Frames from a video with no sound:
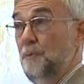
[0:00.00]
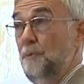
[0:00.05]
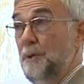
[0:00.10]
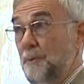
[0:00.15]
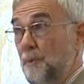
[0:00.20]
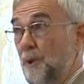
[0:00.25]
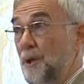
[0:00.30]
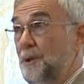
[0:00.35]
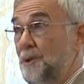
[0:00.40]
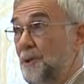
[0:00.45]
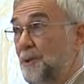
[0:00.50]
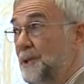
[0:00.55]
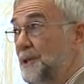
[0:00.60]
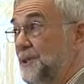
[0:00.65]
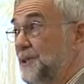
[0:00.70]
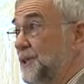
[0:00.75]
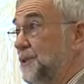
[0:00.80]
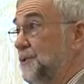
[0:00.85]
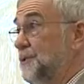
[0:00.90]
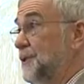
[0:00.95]
We work on
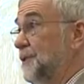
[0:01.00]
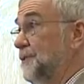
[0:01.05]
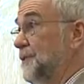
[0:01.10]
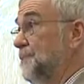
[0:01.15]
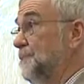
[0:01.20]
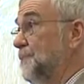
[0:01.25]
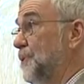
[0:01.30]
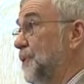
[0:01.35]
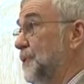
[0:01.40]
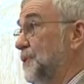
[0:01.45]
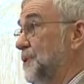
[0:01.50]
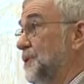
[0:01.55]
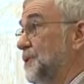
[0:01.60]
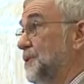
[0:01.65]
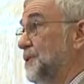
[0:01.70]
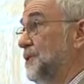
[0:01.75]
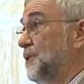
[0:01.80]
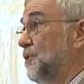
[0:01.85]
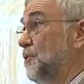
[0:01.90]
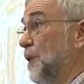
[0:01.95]
issues of
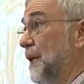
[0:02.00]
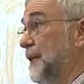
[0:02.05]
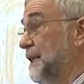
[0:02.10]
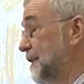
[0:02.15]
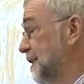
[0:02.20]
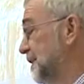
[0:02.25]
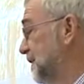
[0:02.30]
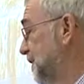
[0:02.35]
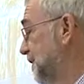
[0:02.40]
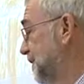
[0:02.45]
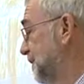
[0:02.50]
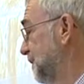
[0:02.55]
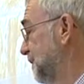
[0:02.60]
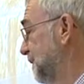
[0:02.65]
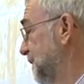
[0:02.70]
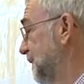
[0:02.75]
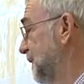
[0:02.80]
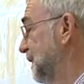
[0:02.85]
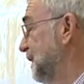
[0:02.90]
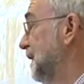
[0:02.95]
importance to Quakers,
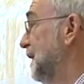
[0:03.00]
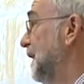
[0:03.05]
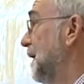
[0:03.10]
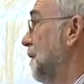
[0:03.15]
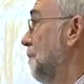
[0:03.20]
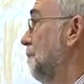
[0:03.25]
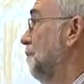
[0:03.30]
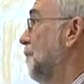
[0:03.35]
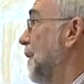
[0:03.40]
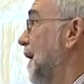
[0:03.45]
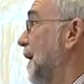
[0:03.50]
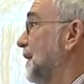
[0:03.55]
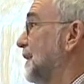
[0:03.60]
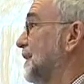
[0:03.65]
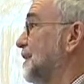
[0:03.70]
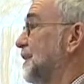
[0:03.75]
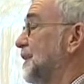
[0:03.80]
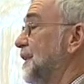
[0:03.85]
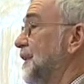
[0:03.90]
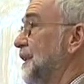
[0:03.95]

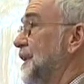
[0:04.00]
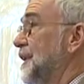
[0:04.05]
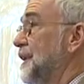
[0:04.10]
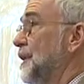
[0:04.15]
but